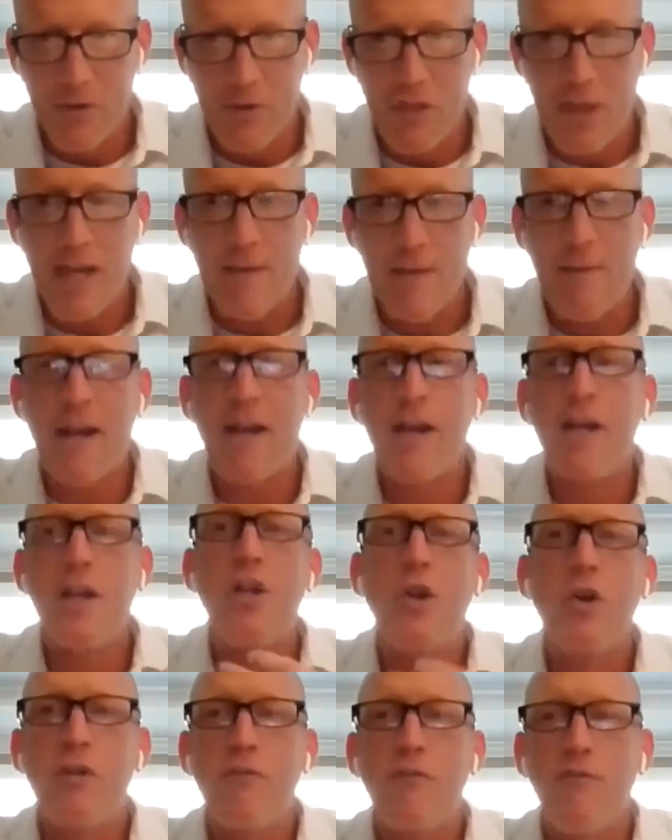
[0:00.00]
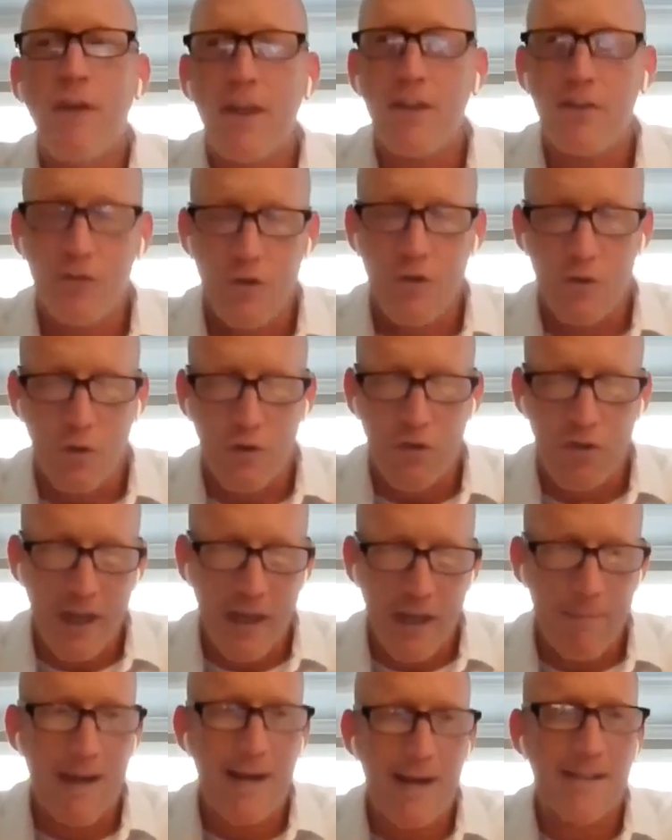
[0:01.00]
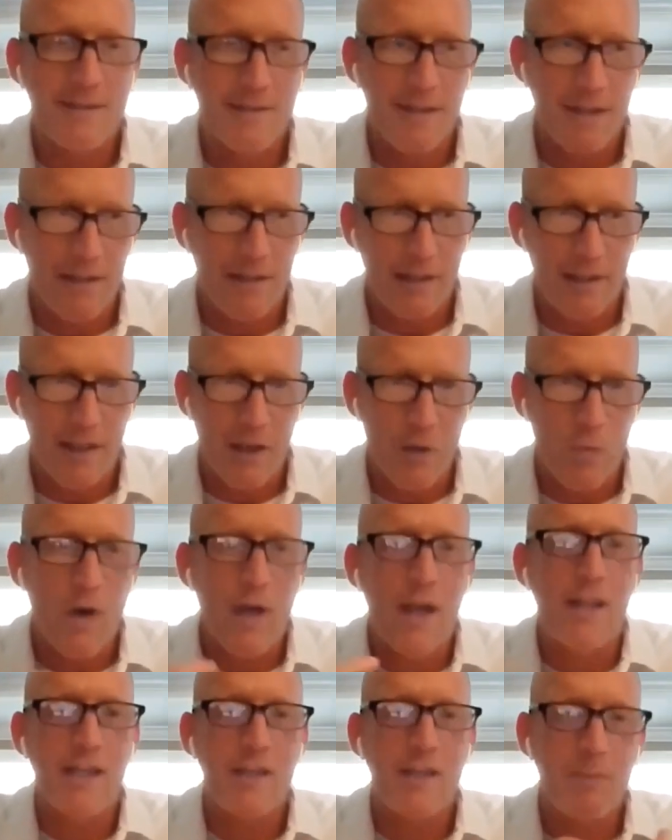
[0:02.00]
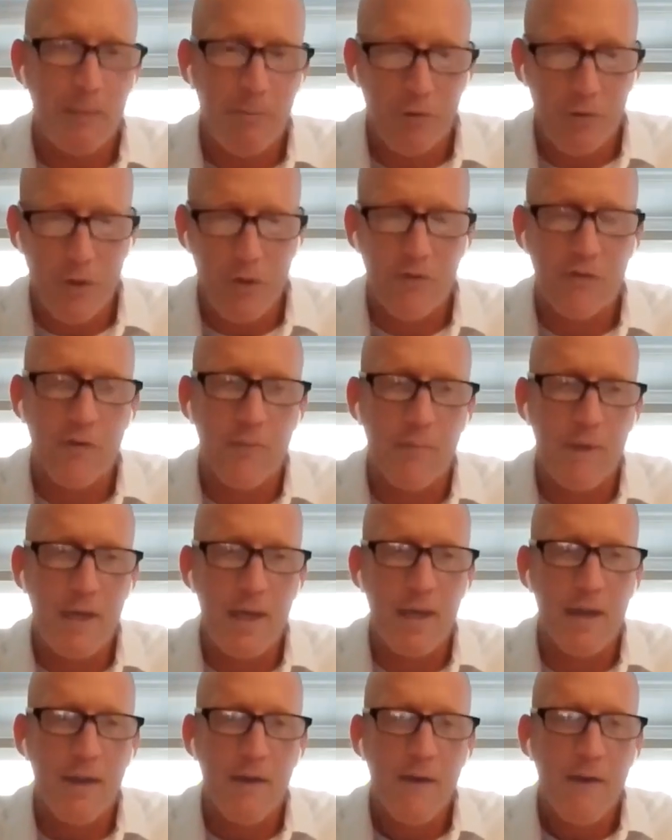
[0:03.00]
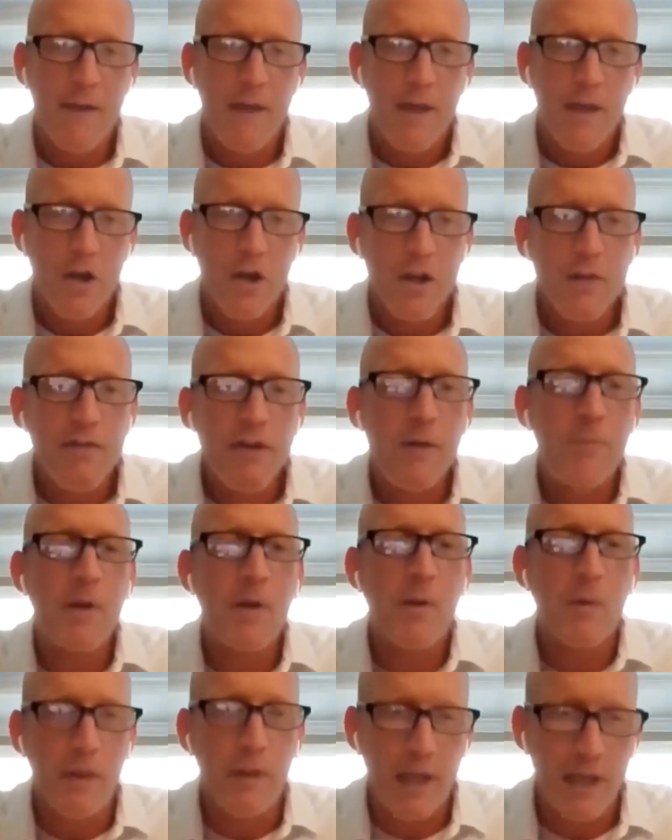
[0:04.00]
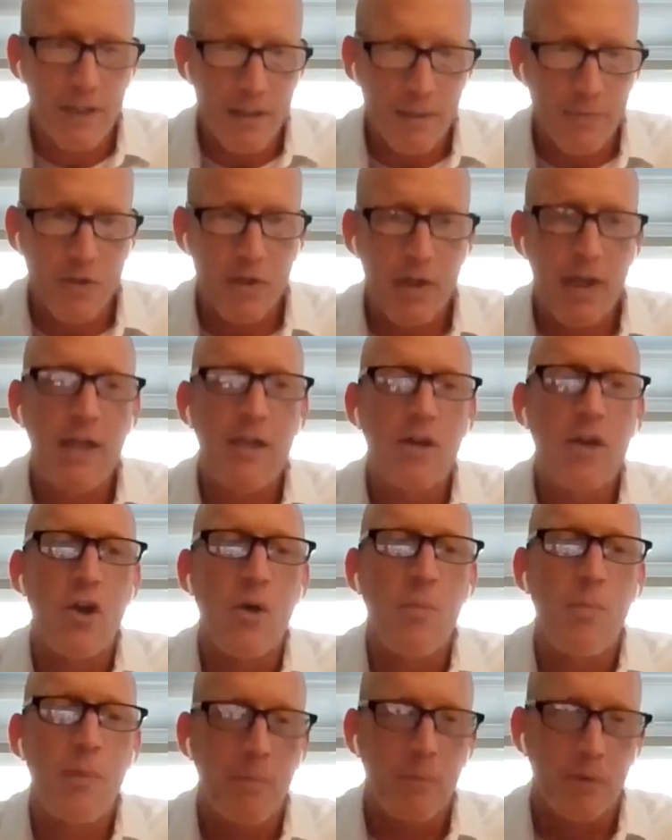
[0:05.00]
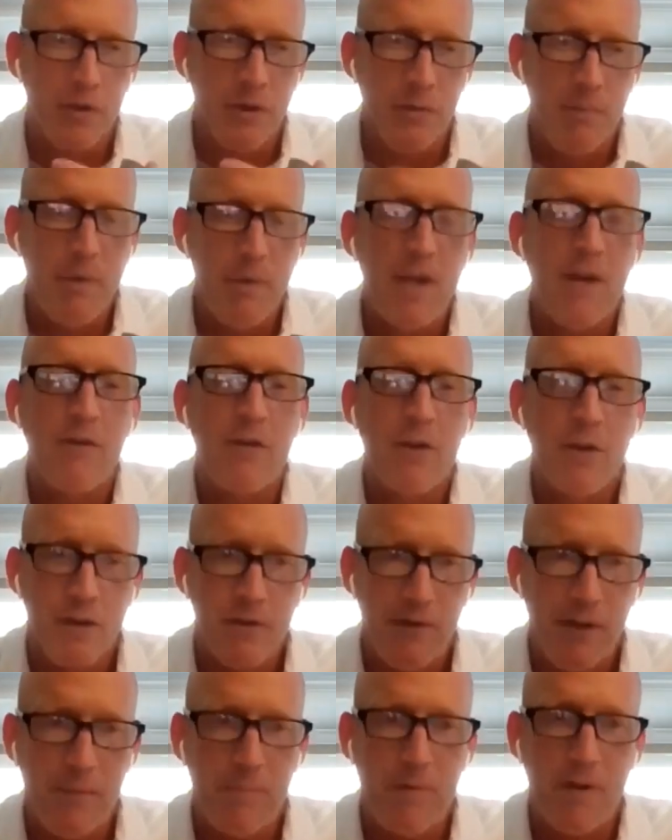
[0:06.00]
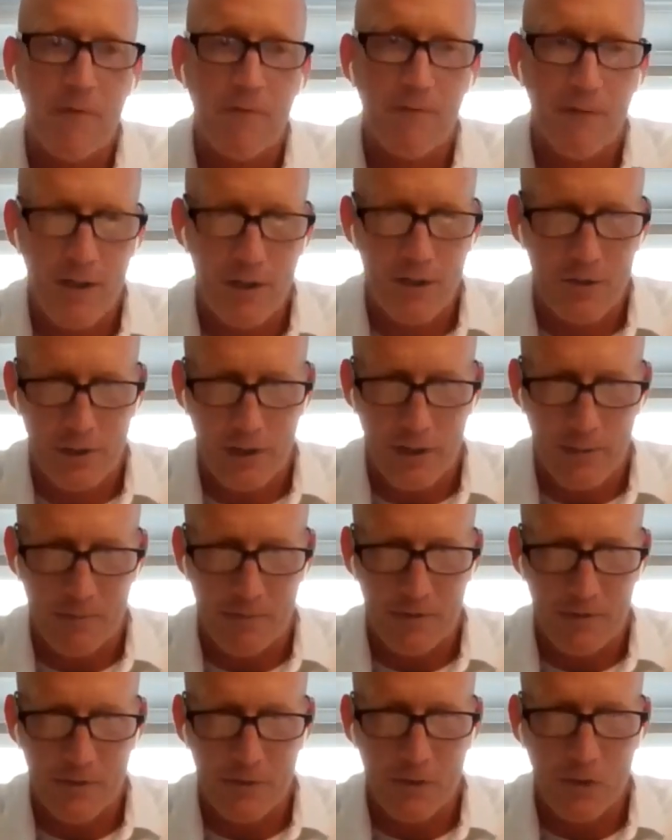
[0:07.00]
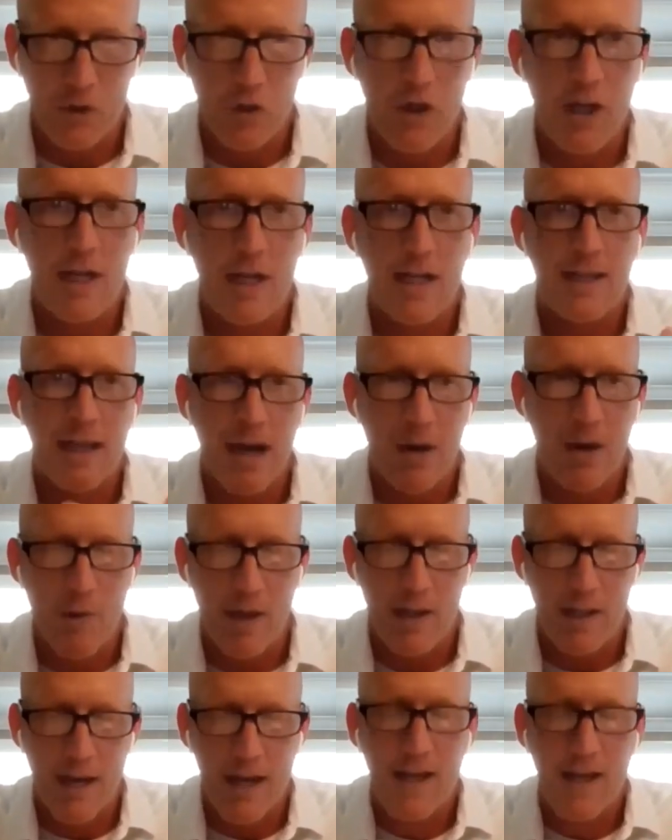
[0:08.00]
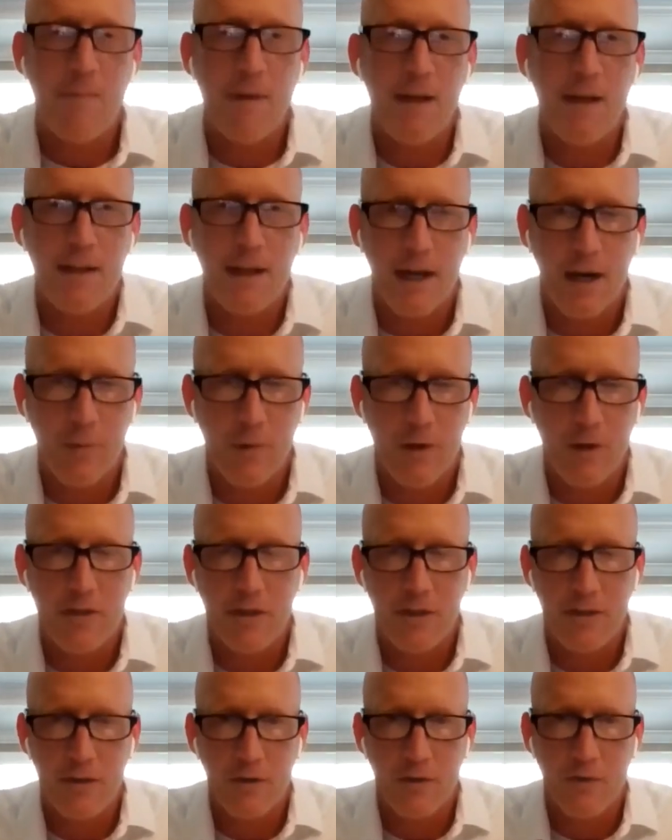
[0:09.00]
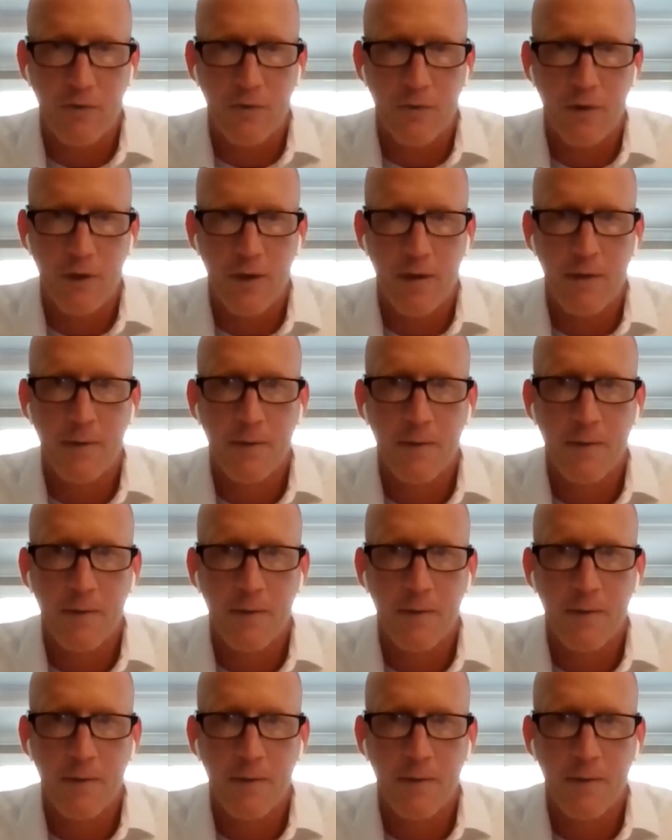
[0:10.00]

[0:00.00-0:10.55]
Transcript: think about it in good faith too. Don't think about it cynically, like what can these people do for me? You're developing relationships. You're getting to know people. You're developing friendships. And so look at it that way, and that can make the outreach easier for you.